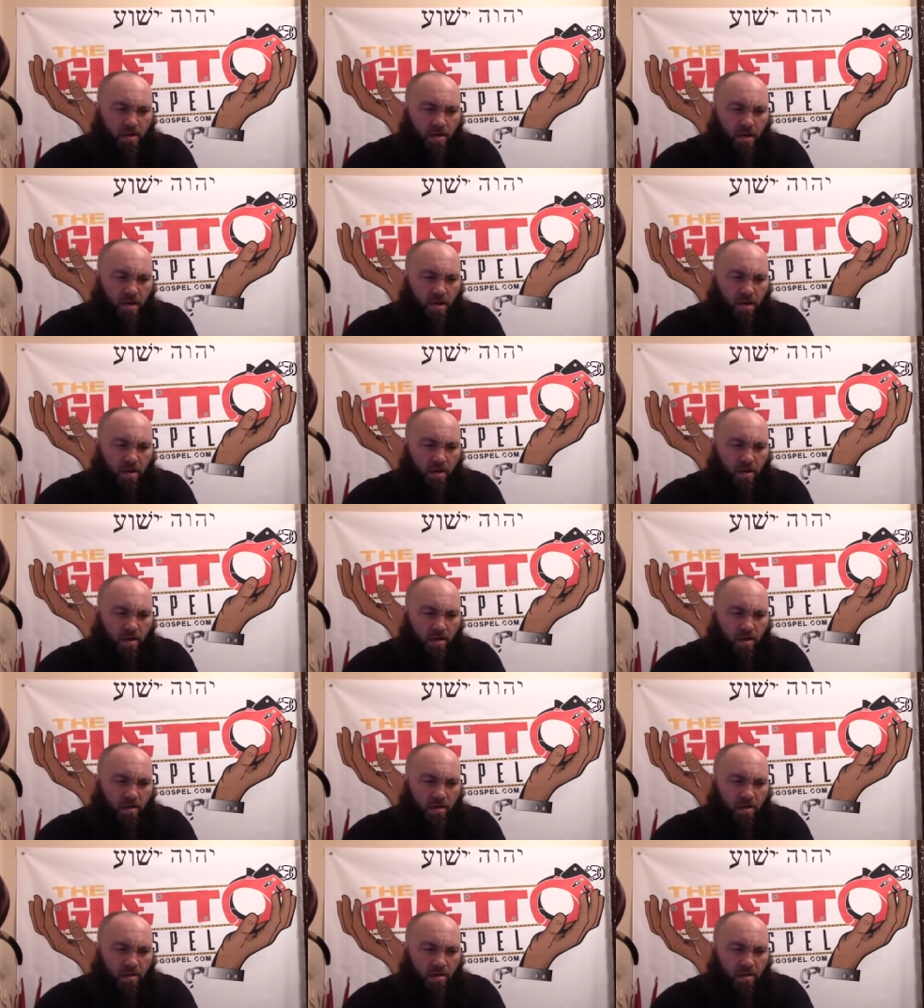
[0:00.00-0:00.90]

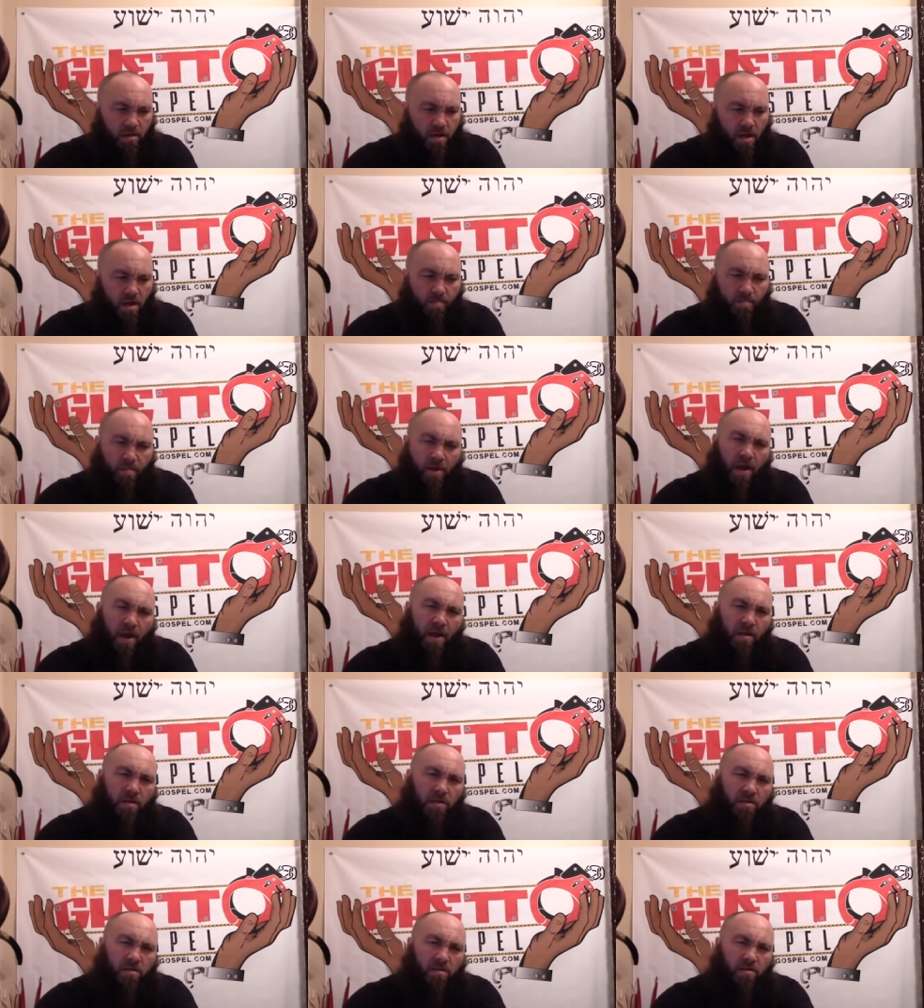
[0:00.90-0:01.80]
a, a
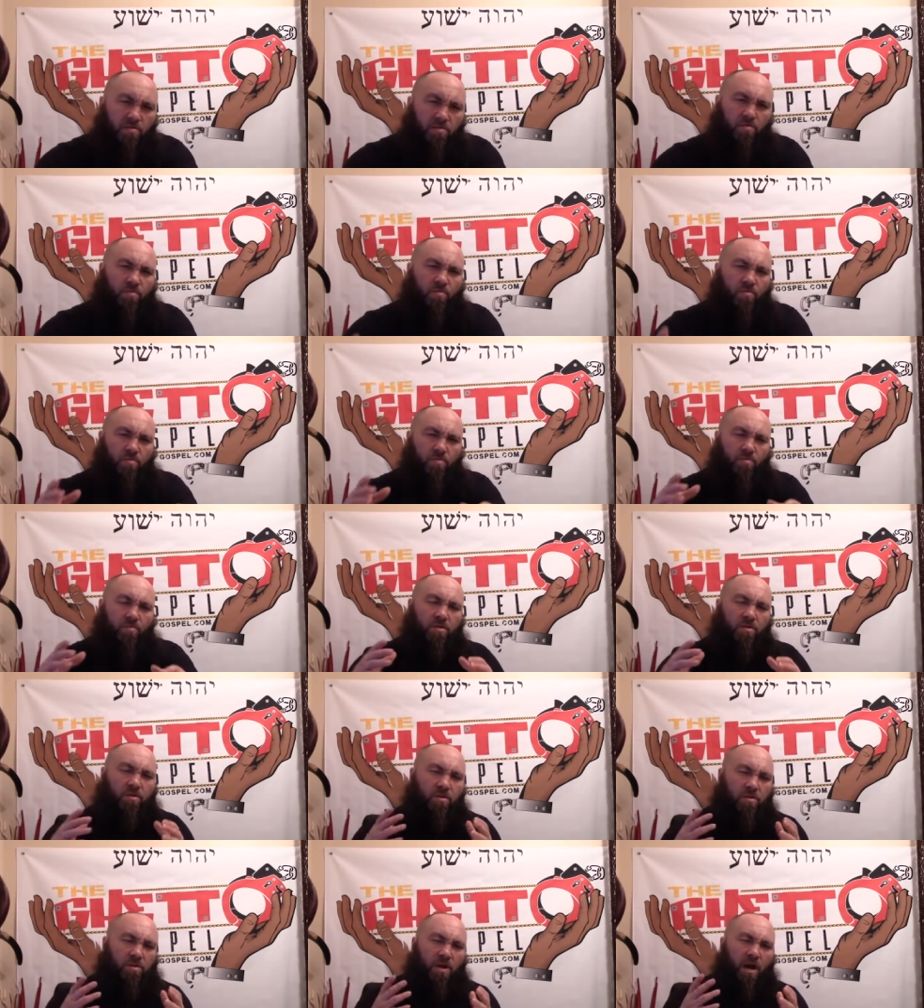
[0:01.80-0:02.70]
man
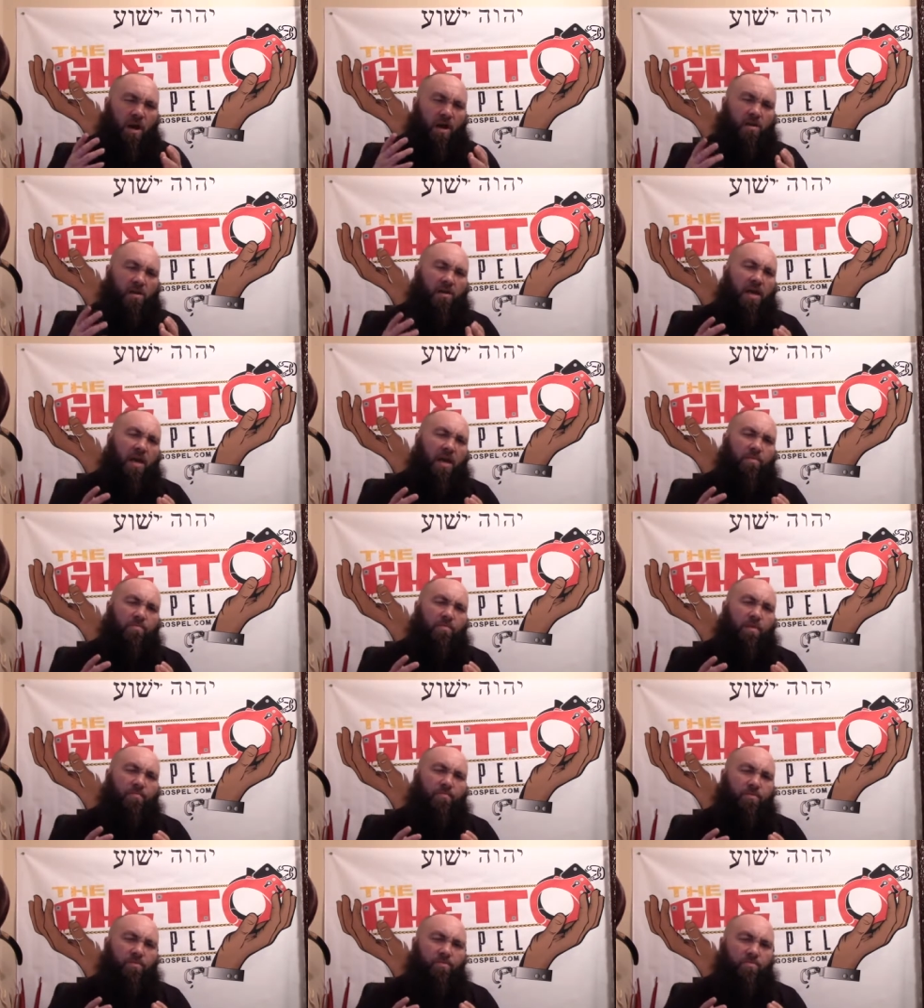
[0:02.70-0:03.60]
kind of came
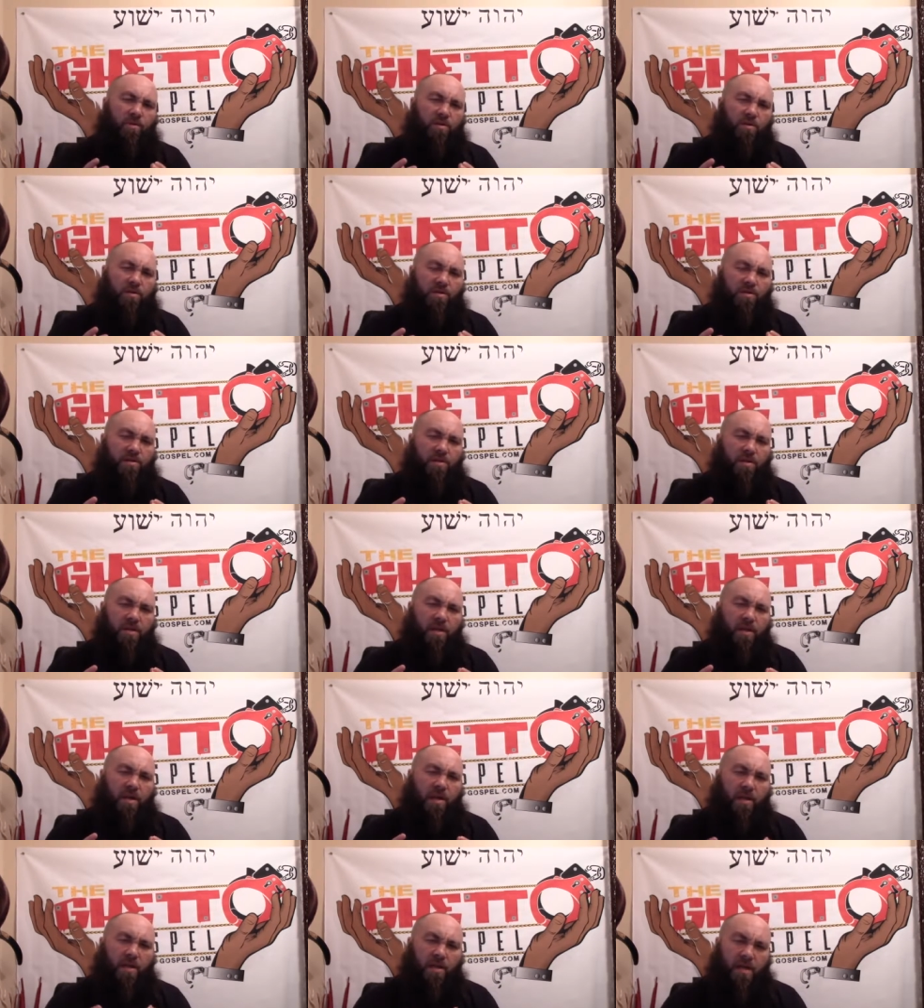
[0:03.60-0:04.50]
up to us,
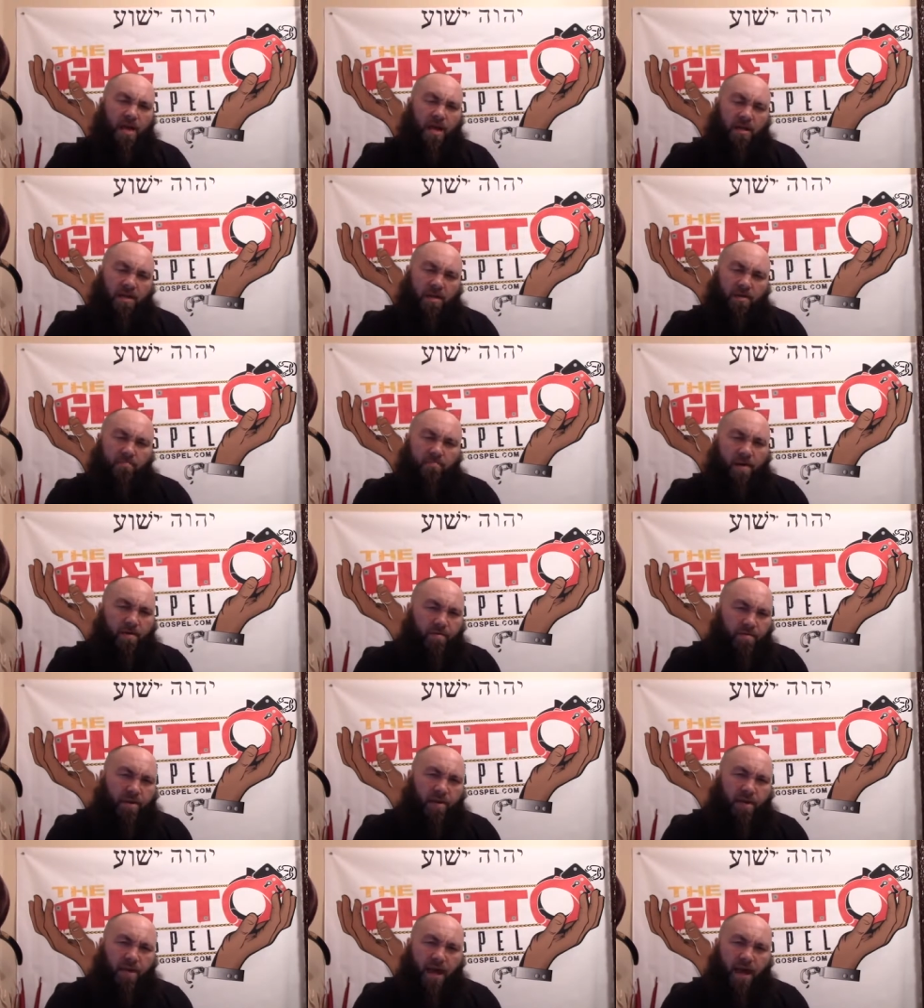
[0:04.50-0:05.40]
and he had an
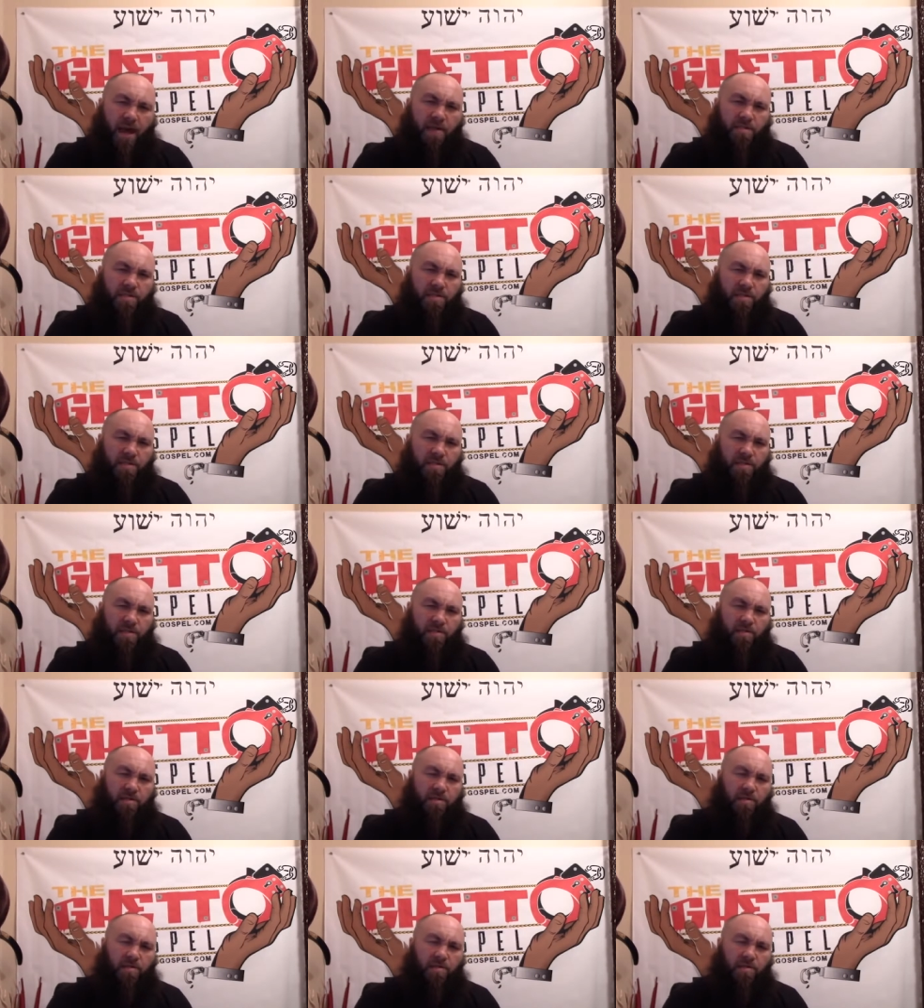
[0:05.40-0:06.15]
American accent.